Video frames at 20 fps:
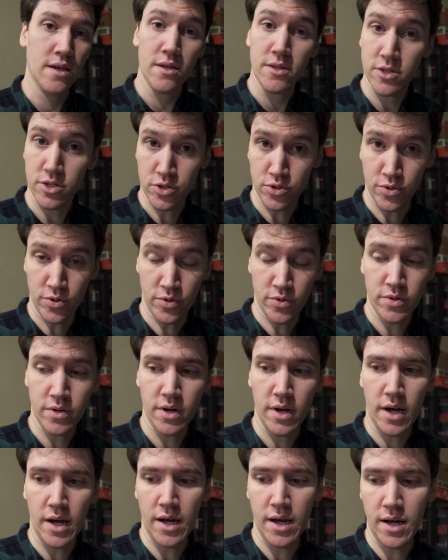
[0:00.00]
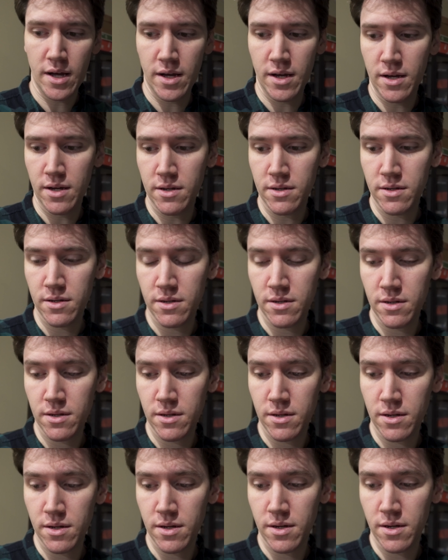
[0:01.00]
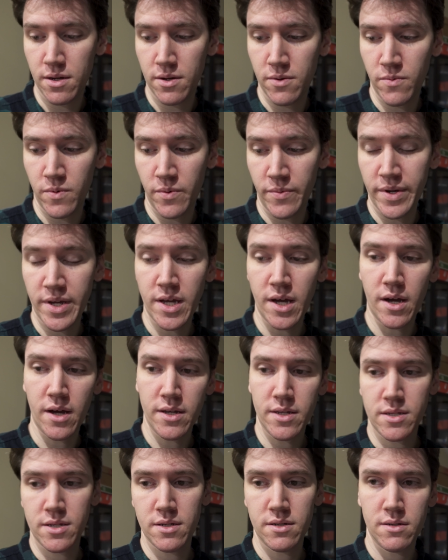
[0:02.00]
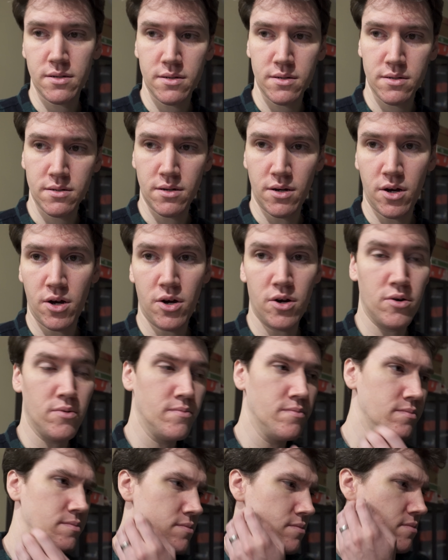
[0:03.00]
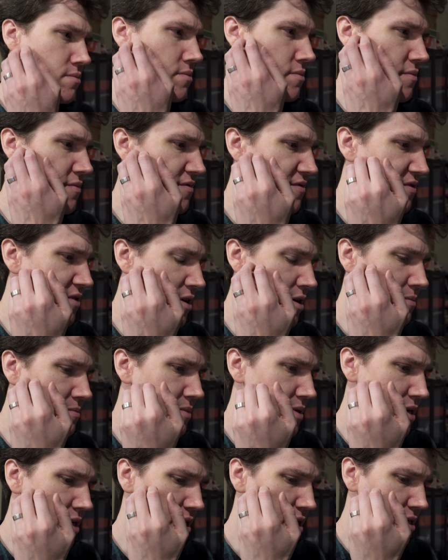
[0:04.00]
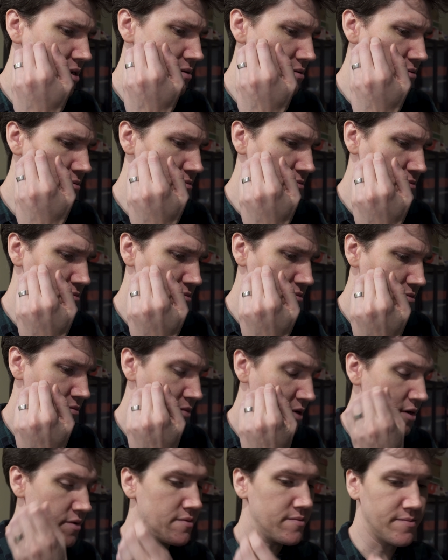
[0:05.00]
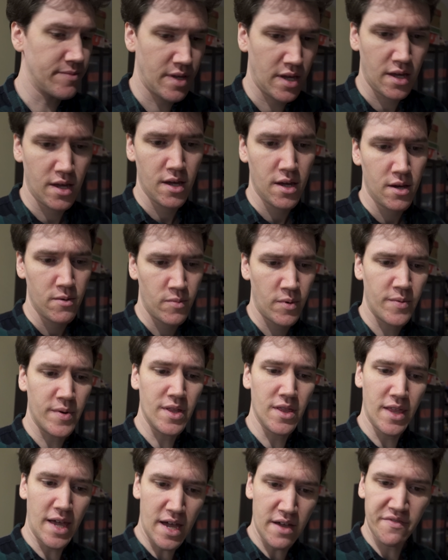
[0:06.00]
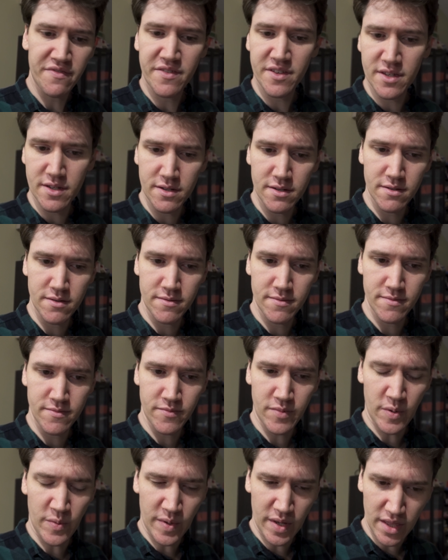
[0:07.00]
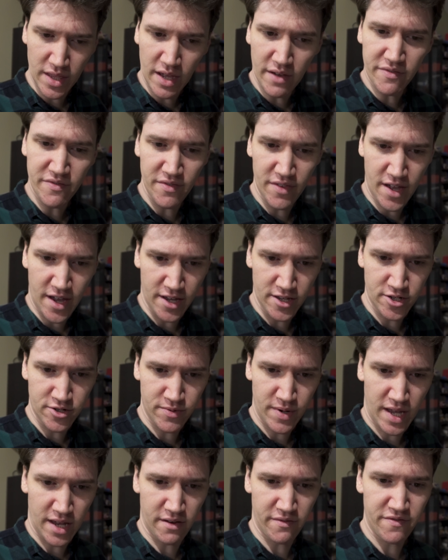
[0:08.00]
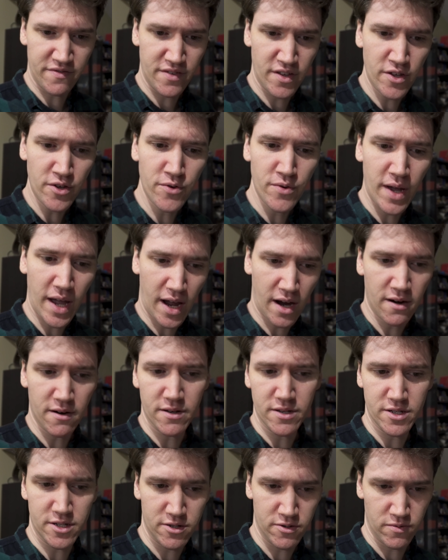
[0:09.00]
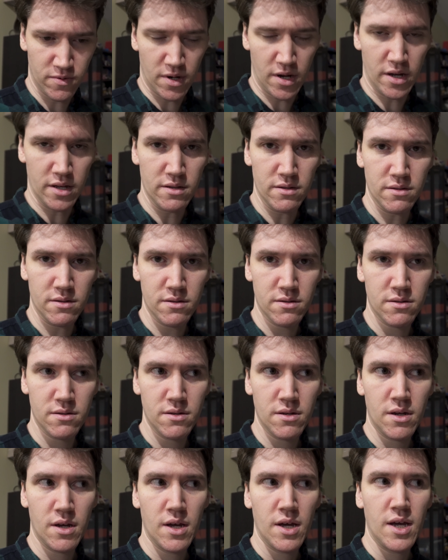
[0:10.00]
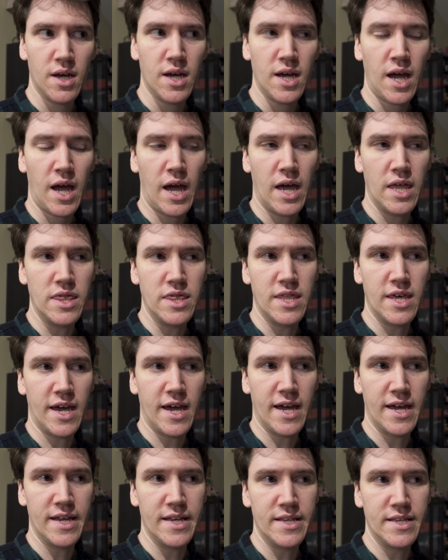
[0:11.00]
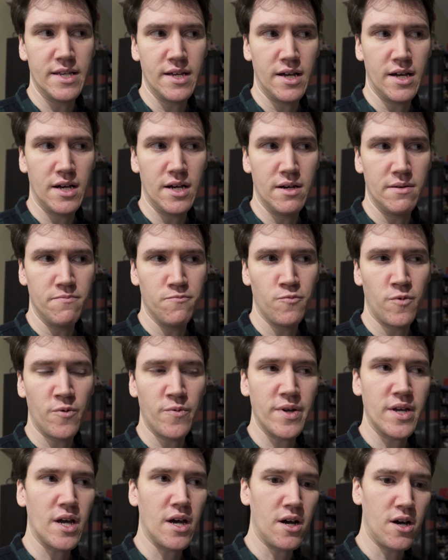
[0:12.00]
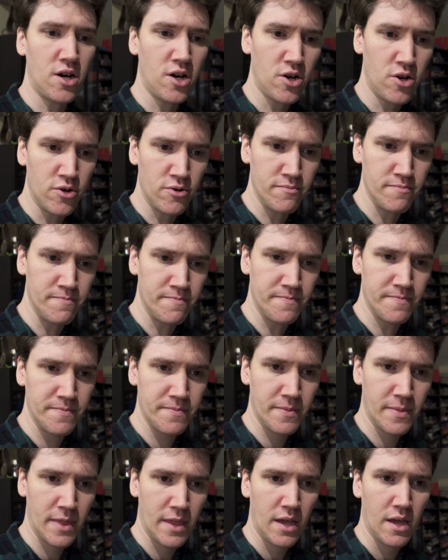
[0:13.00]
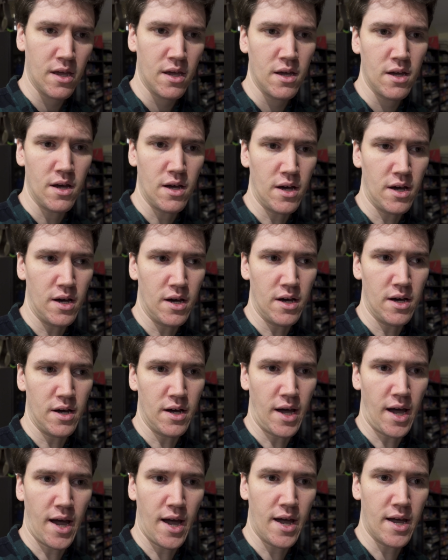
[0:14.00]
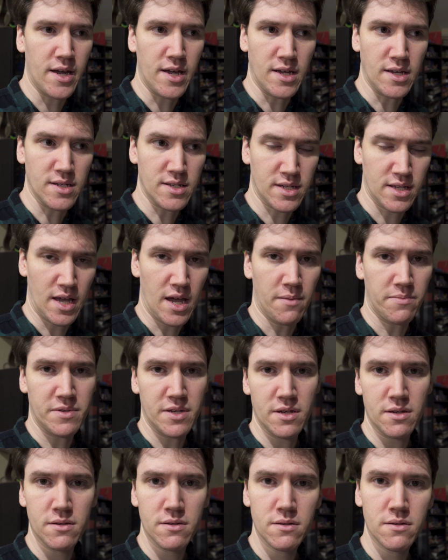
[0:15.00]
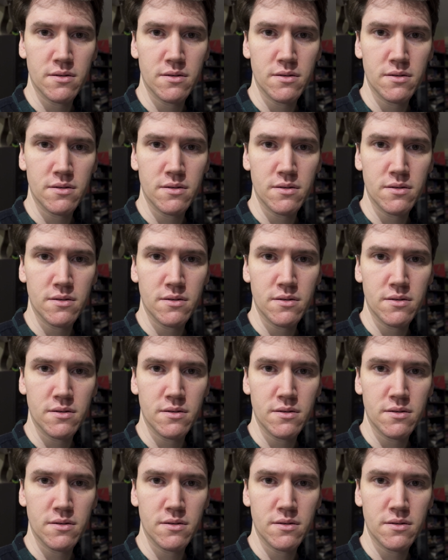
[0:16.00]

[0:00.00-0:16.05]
It's true. Uh, when we got home from, uh, well, when we left when we left lunch, we had a few errands to run, and then um, when we got home, uh, I slept,